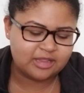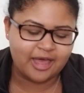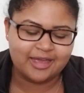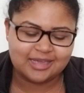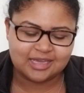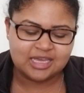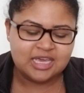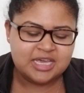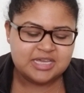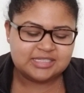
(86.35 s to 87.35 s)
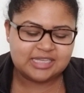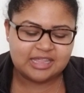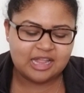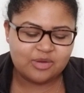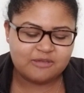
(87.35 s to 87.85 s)
Like stay the
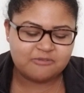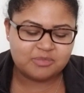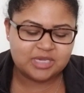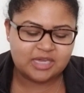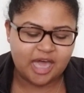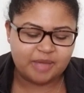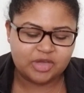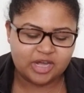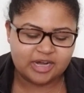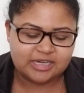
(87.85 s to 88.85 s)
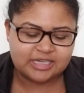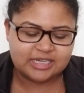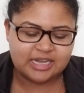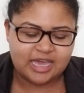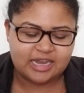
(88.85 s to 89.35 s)
hell away from me. I'm
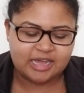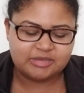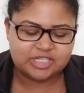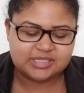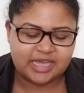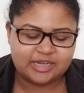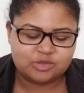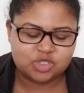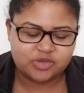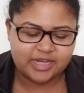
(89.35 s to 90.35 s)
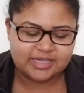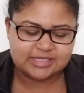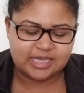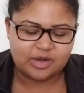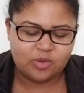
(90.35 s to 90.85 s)
guarded and I just I don't
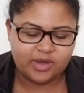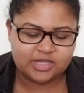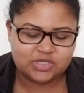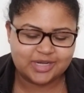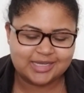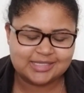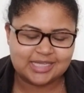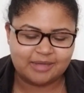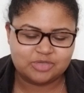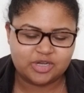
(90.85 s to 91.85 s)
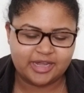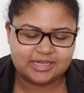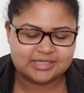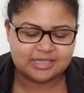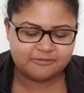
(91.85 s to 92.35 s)
trust. I don't want to trust. I'm trying
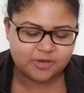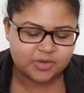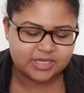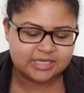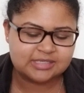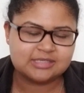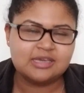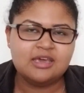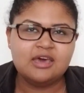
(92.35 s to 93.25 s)
to stay focused.